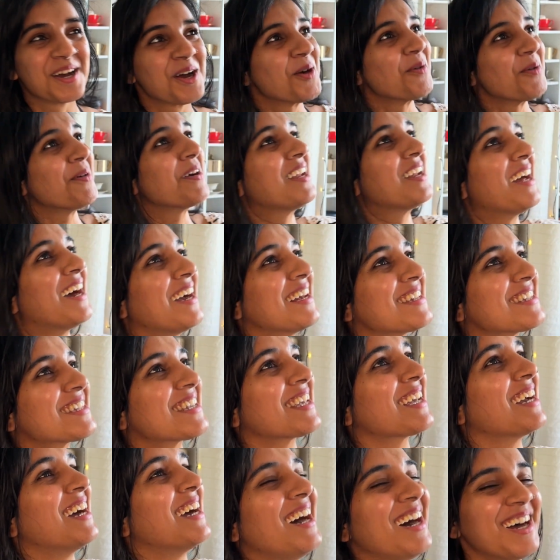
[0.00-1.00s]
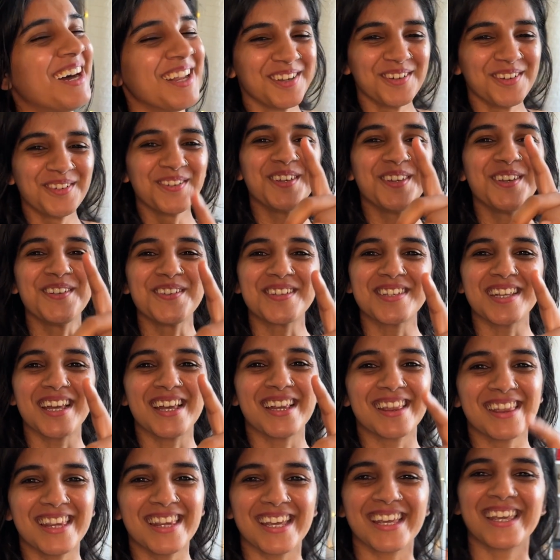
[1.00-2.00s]
When I say aloo, you
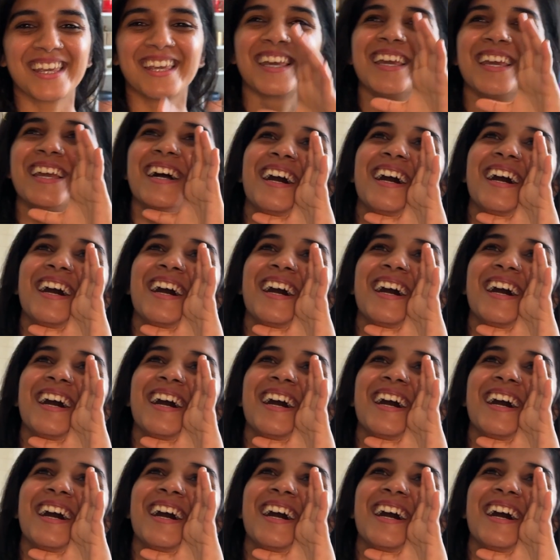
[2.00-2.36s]
say tikki.